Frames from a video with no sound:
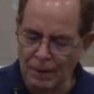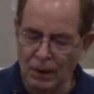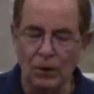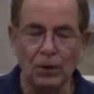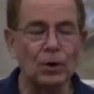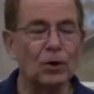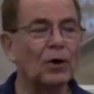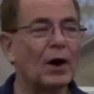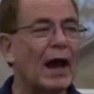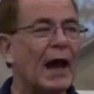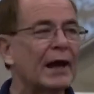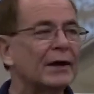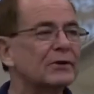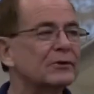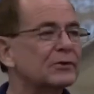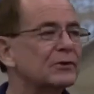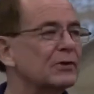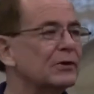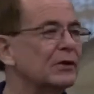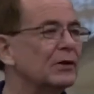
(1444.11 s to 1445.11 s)
Her
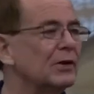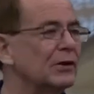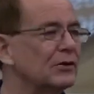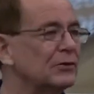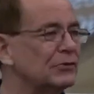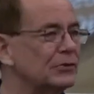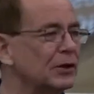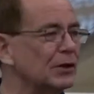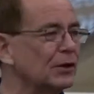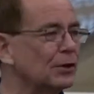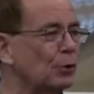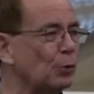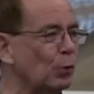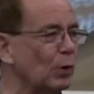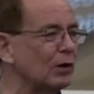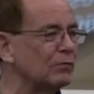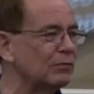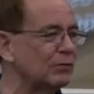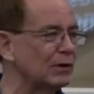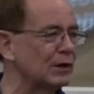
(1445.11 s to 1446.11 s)
action is the
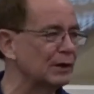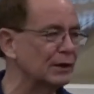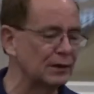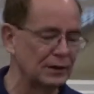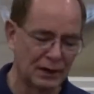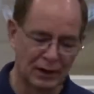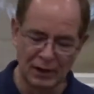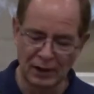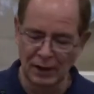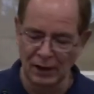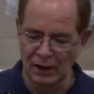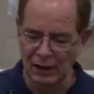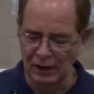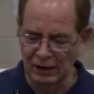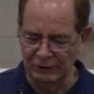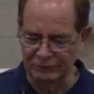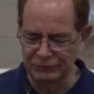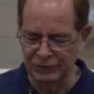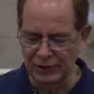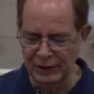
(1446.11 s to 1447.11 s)
equivalent
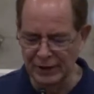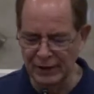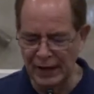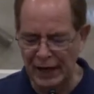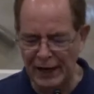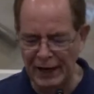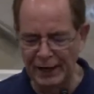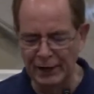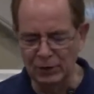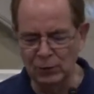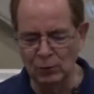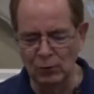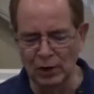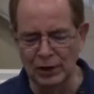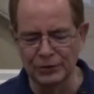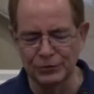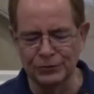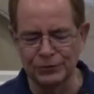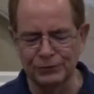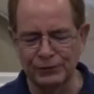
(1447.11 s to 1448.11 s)
of denying
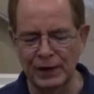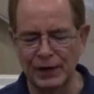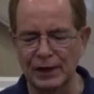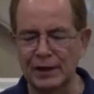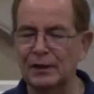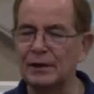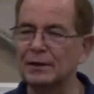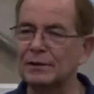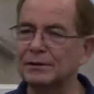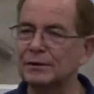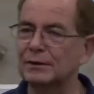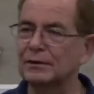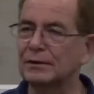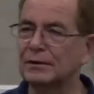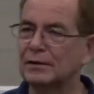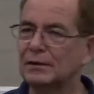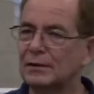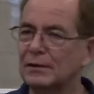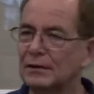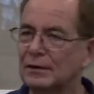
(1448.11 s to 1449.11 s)
one's faith.
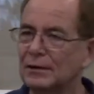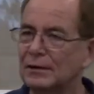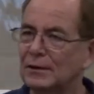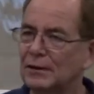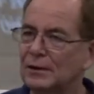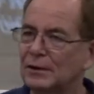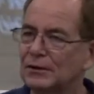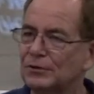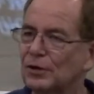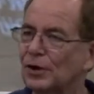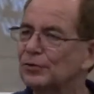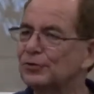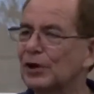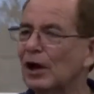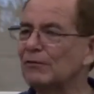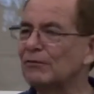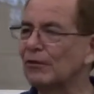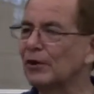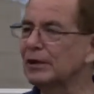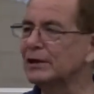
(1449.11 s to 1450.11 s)
Church,
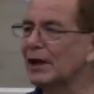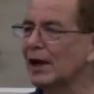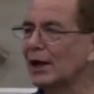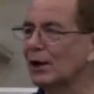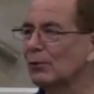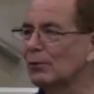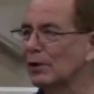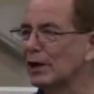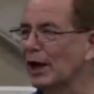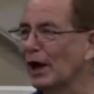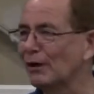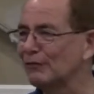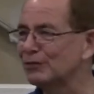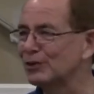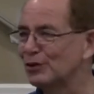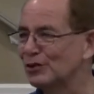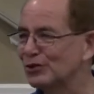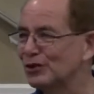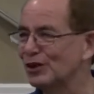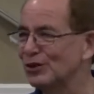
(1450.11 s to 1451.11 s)
every day we have
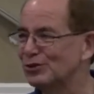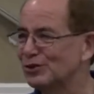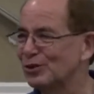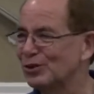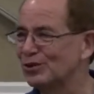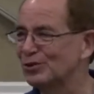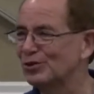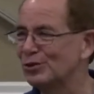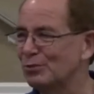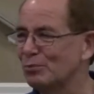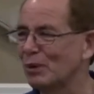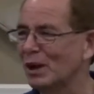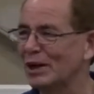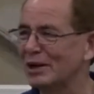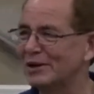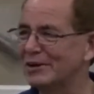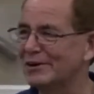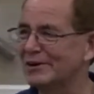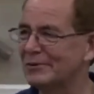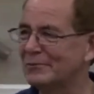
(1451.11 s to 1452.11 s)
decisions to make.